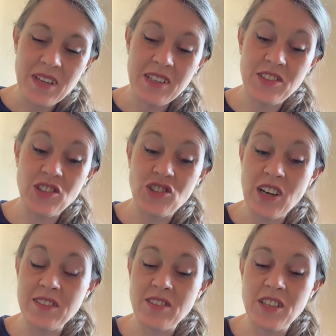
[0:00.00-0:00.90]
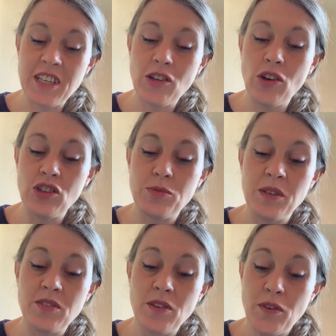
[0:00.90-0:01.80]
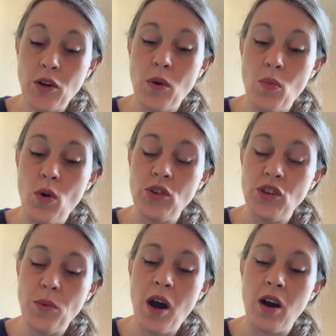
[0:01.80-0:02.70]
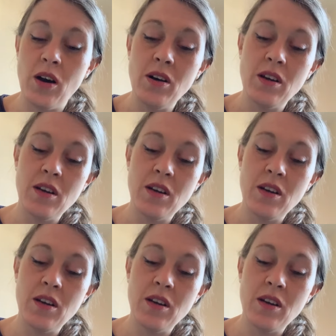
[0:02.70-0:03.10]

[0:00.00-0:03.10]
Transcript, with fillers: It is just an acknowledgement of who and what you are,